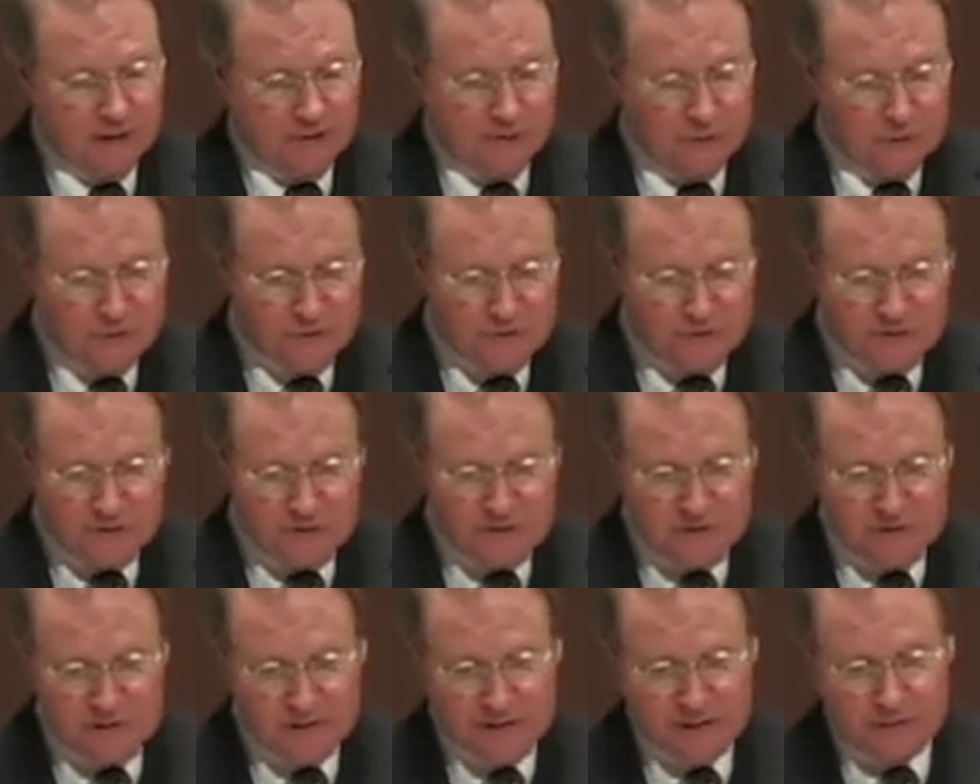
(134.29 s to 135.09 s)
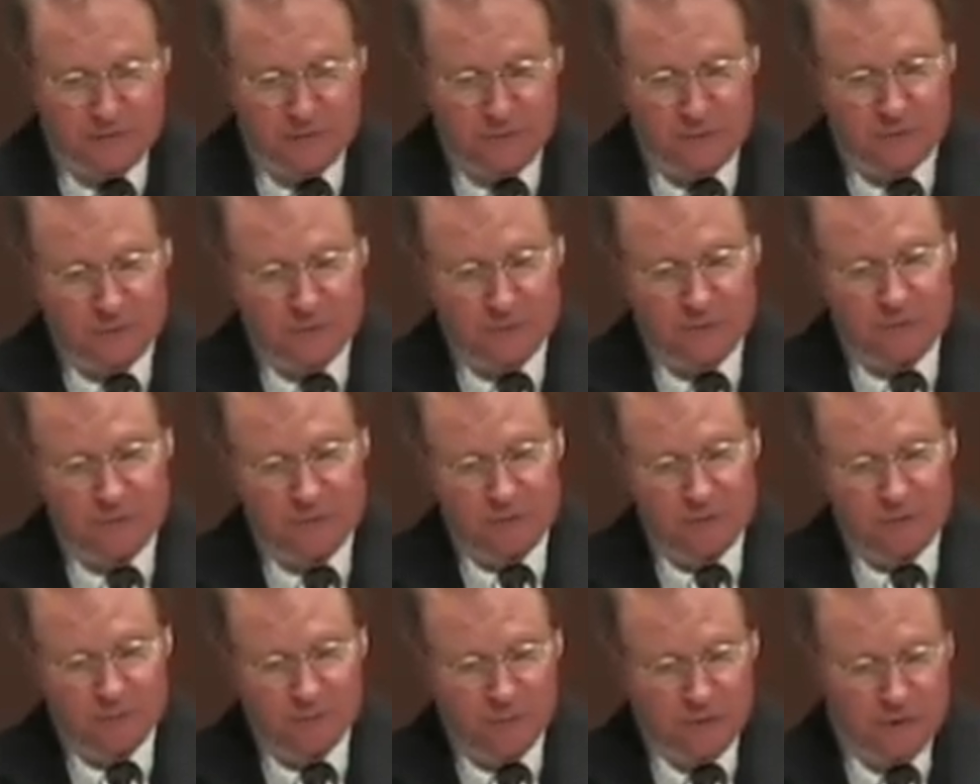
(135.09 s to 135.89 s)
UC Santa
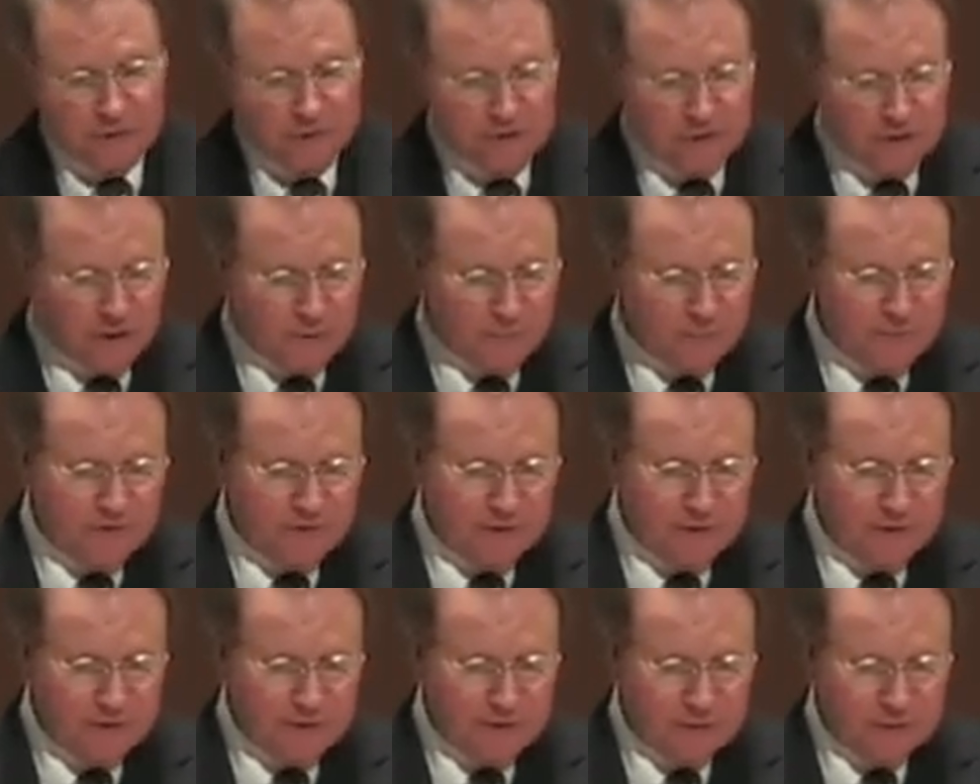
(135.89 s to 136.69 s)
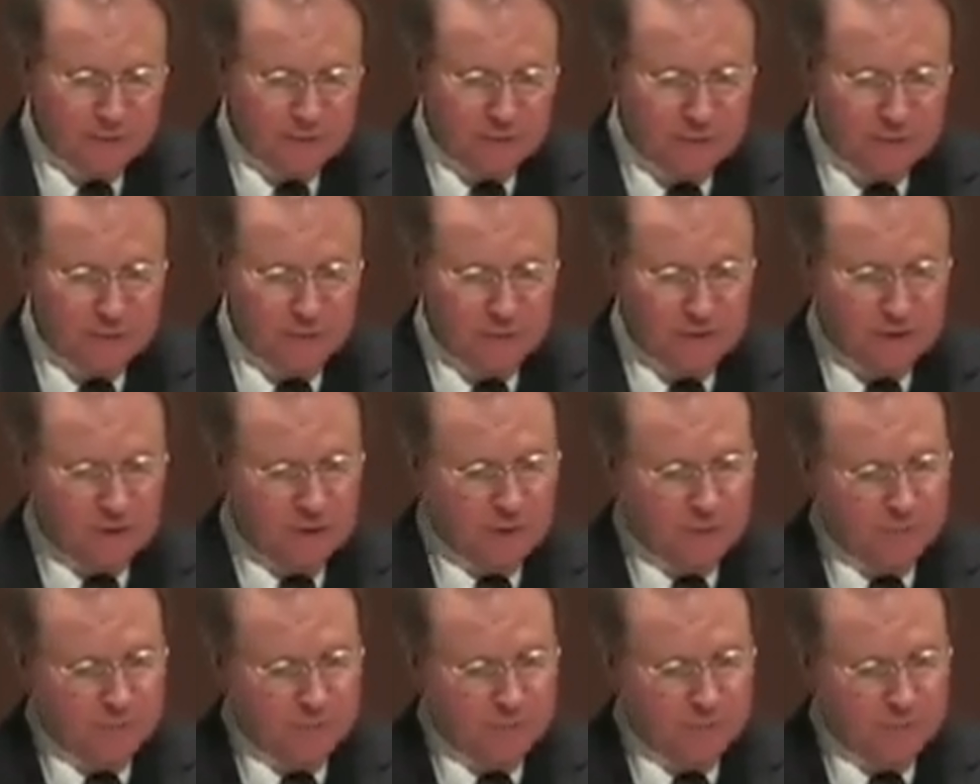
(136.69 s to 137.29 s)
Cruz, Bookshop Santa Cruz,